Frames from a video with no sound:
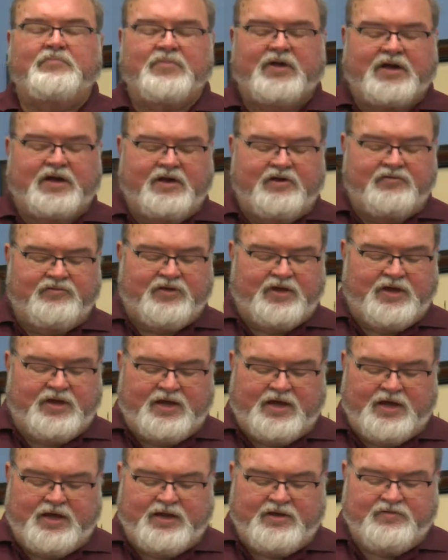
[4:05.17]
because
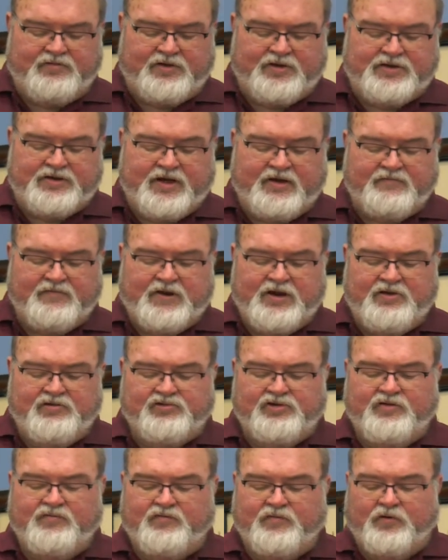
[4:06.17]
it is a
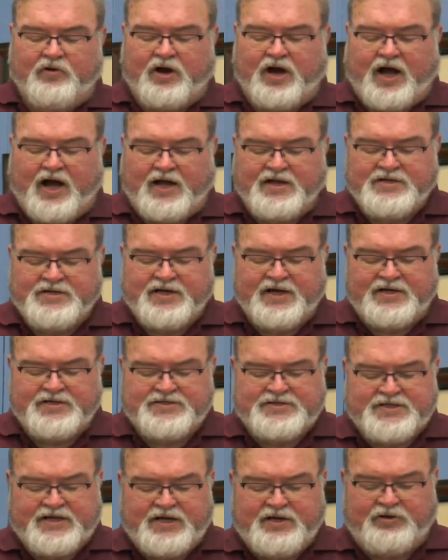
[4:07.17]
definition for
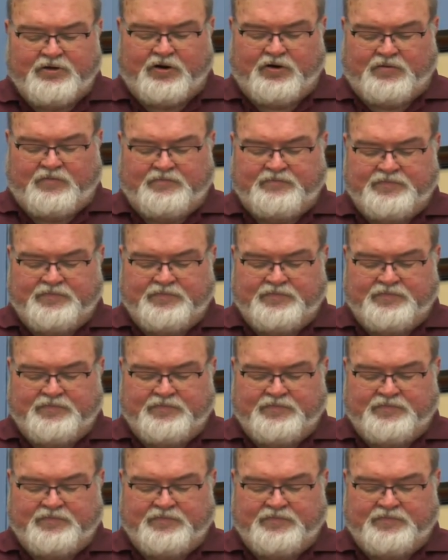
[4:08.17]
andantino,